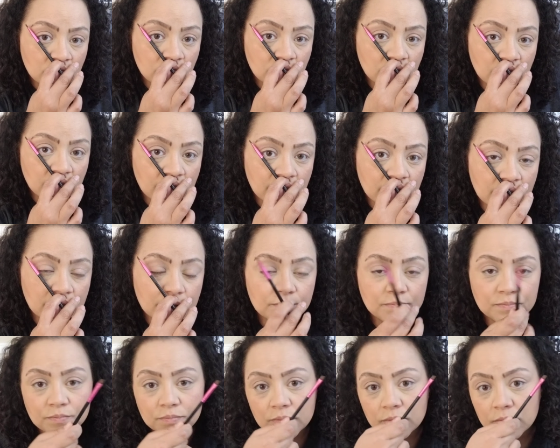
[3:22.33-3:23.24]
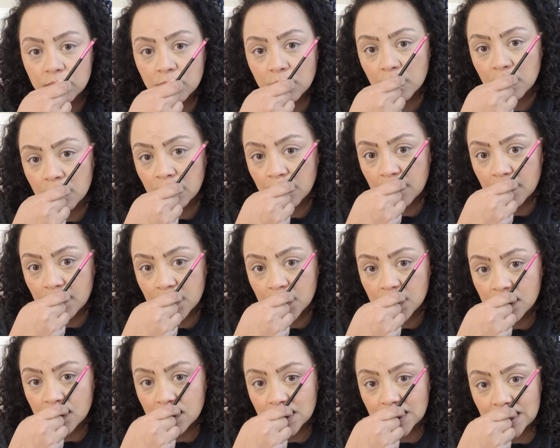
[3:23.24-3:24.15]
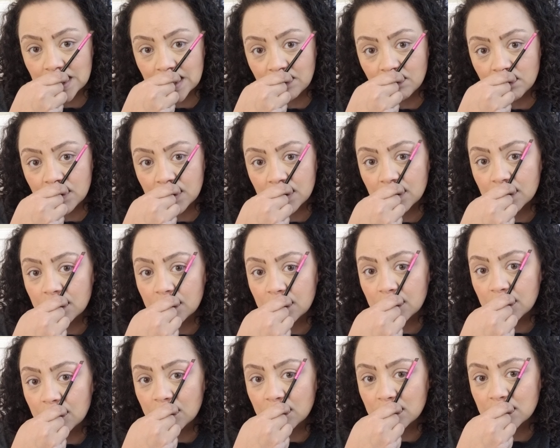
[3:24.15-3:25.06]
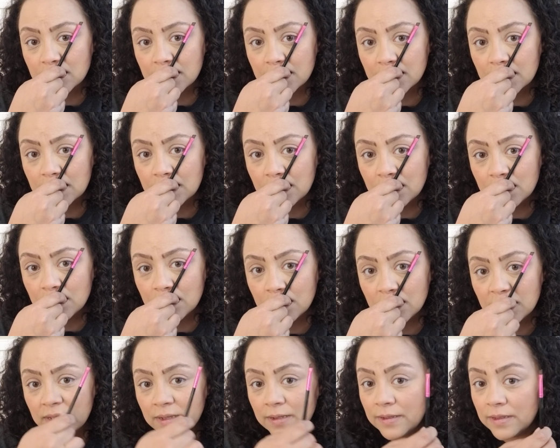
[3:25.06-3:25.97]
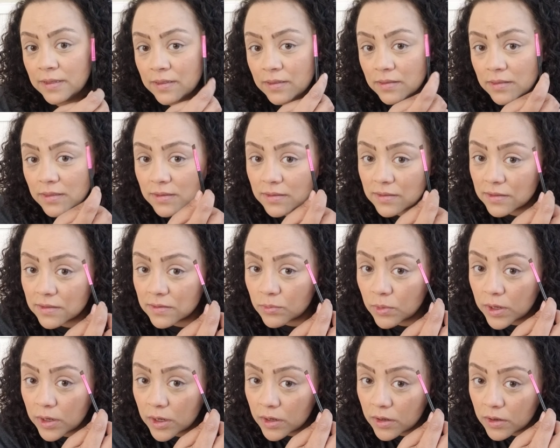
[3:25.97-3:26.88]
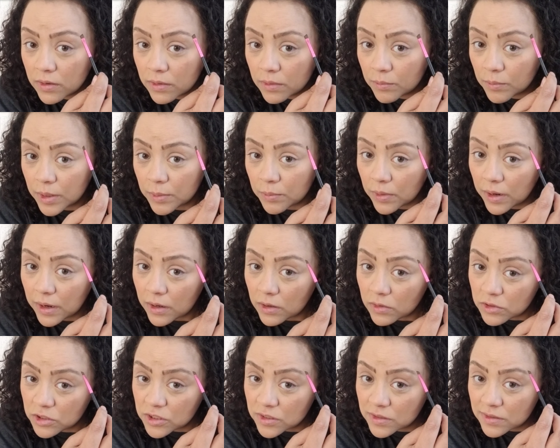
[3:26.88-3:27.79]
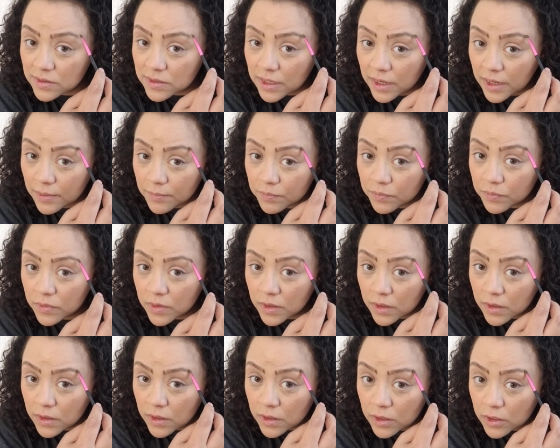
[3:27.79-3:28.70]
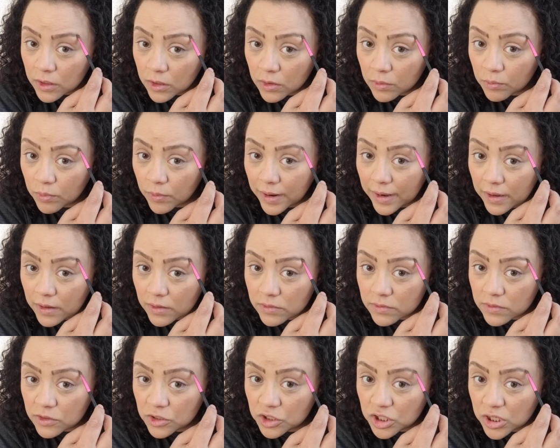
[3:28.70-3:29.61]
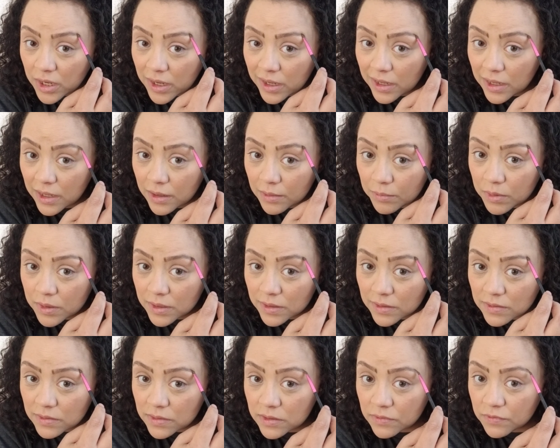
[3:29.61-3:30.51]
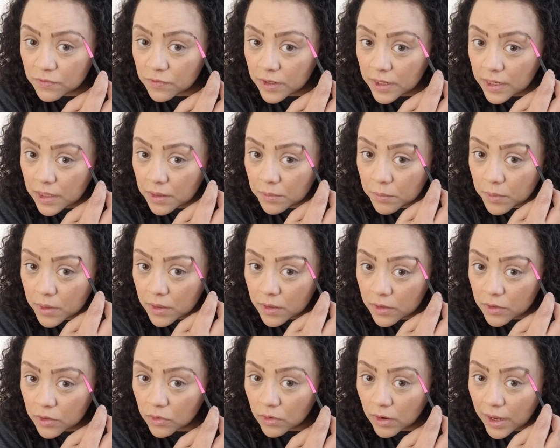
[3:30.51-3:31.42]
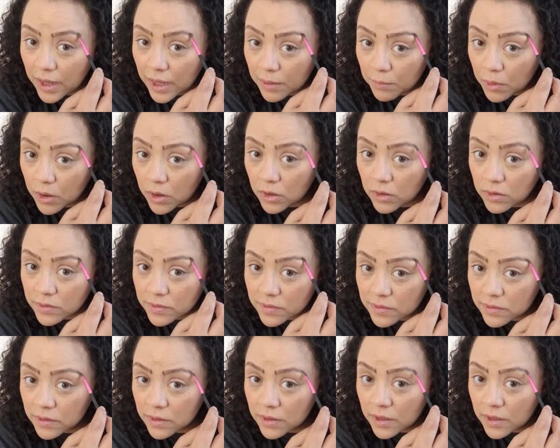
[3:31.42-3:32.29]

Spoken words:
Got it? Same thing on the other side. This is where my brow should stop. Your brow's job is to frame your eyeballs.